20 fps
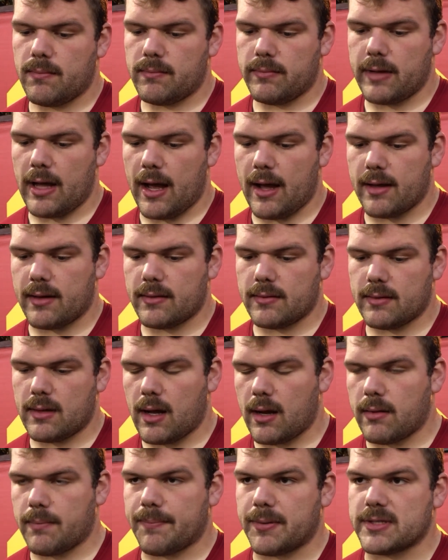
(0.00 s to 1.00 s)
Not
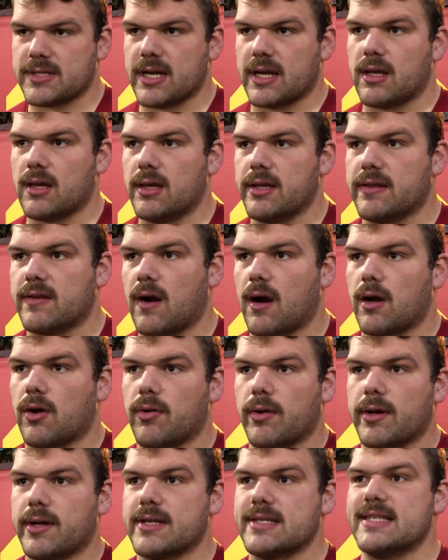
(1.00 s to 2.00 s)
particularly
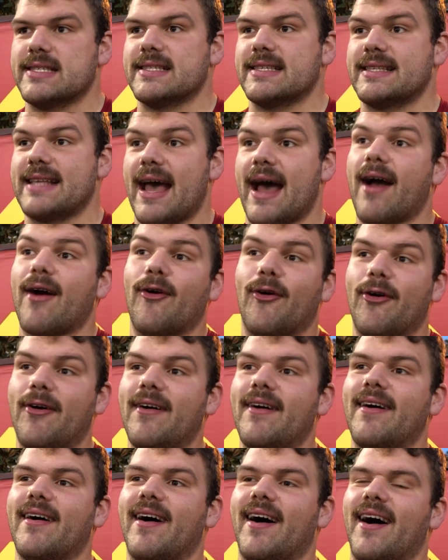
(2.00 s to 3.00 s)
Tarquin because he's a tackle,
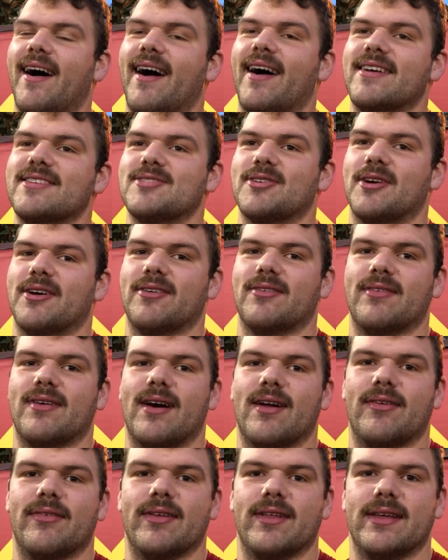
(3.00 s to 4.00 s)
so I
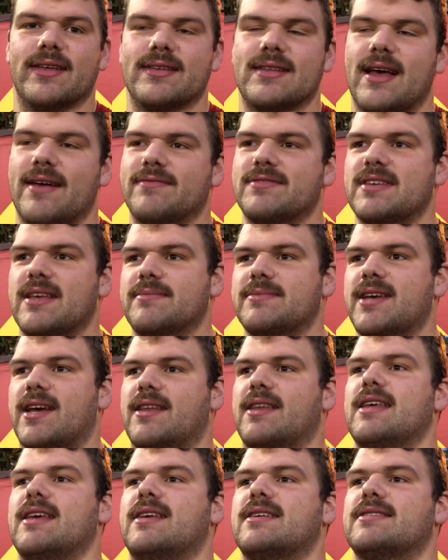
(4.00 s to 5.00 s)
don't really have the same
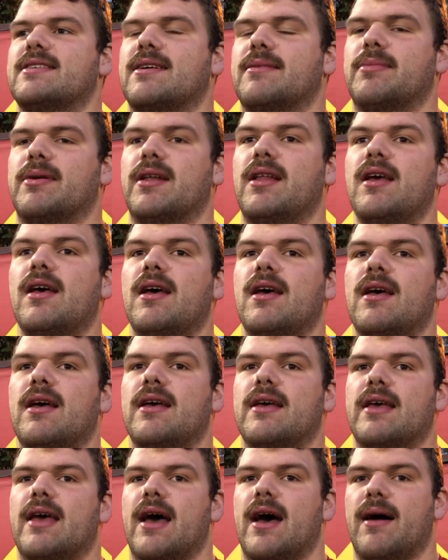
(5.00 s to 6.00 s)
technique as him. But
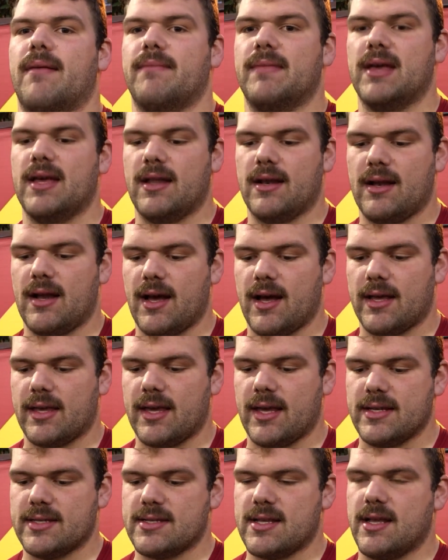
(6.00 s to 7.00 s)
yeah, me and
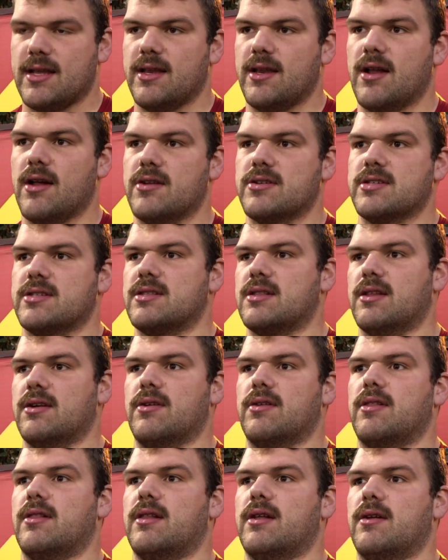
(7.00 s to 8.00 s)
Kingston, you know, just
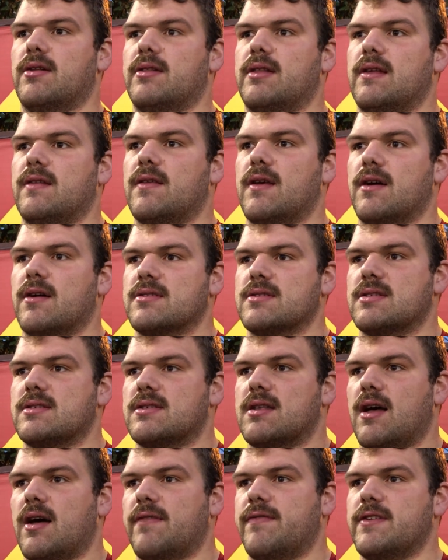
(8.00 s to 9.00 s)
little details and
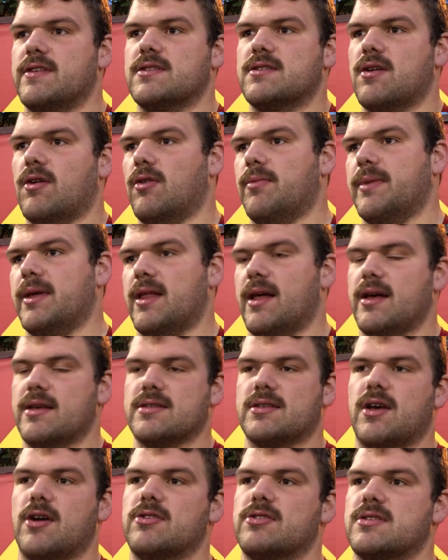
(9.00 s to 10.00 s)
stuff. He's told me that his
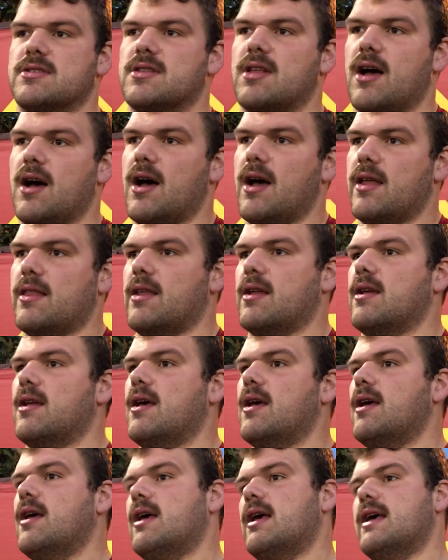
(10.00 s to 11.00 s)
coach has taught, and then
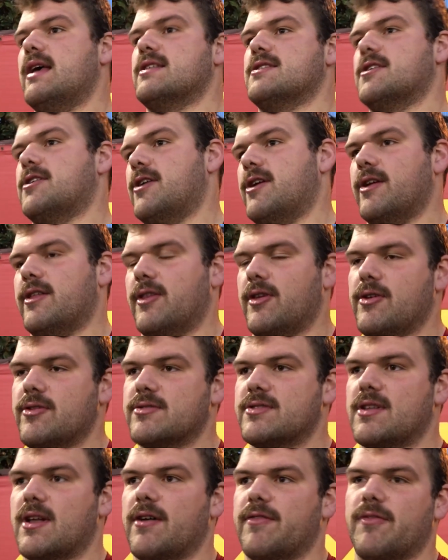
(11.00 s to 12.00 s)
he's learning the new
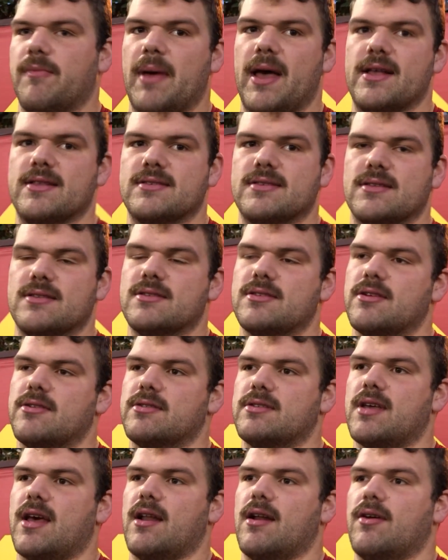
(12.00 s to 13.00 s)
stuff from Henson. So
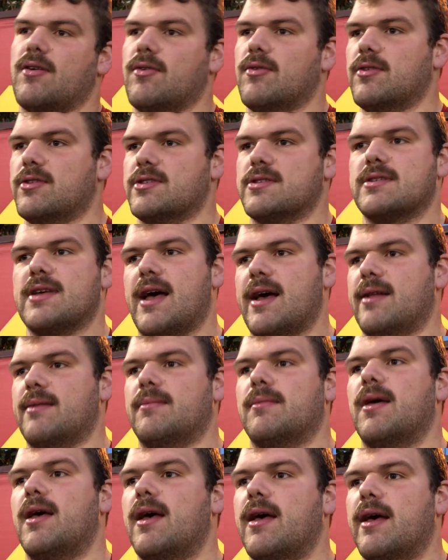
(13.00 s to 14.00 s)
it's kind of cool, just adding
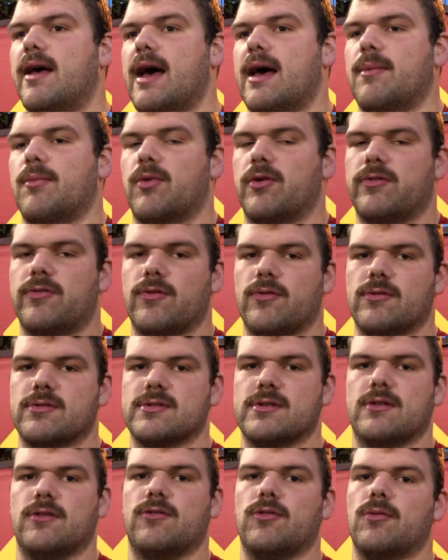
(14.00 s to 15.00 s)
more tools
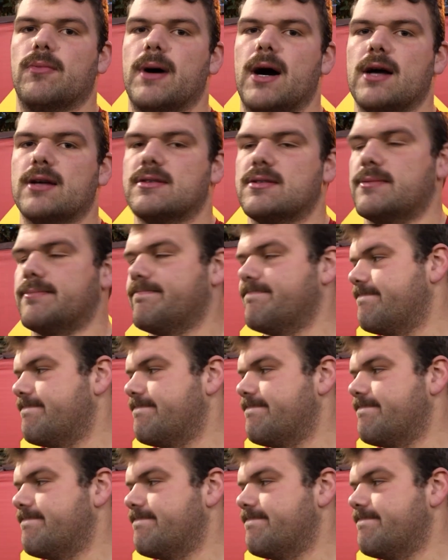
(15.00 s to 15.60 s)
in the toolbox.